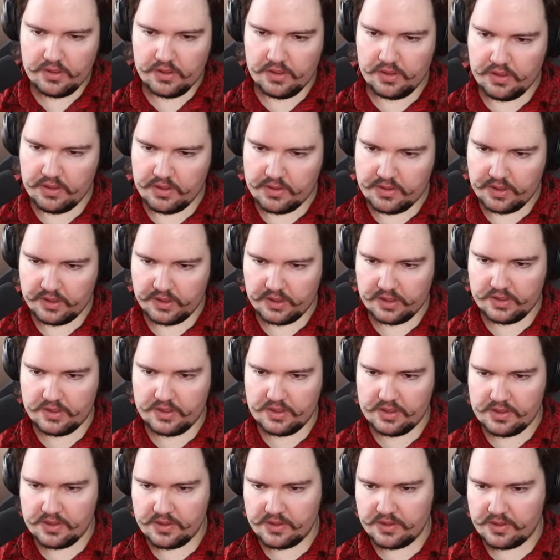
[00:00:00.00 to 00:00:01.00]
He's like a
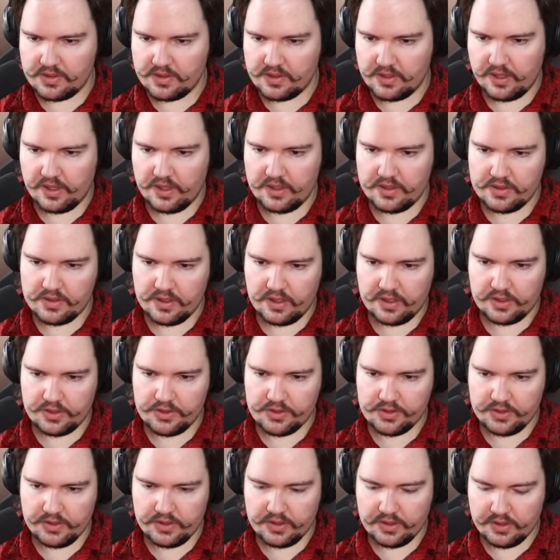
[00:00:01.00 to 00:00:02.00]
decent size,
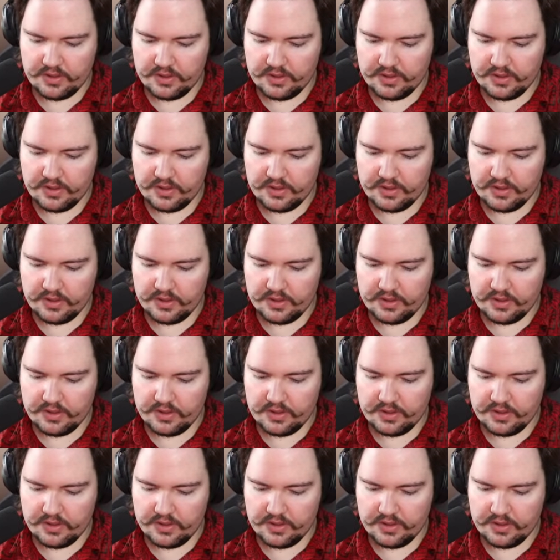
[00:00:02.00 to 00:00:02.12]
actually.